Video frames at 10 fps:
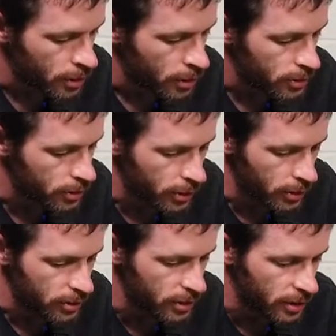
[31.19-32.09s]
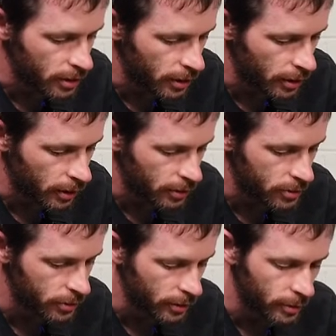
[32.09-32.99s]
So you can see uh,
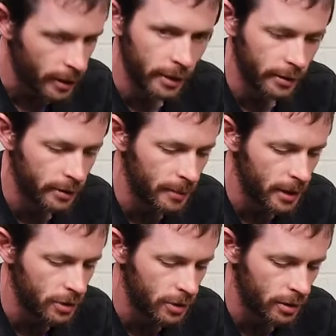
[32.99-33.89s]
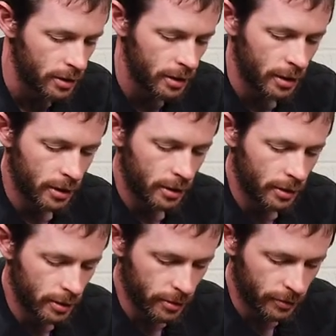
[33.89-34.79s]
straight away like the major kind
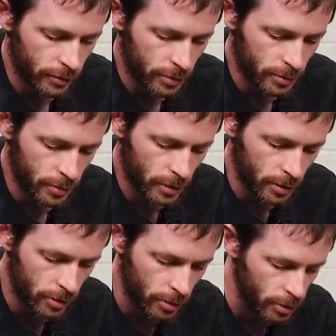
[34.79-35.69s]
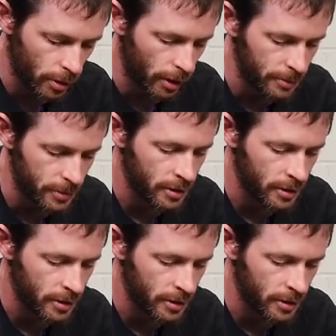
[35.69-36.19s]
of difference between the two types.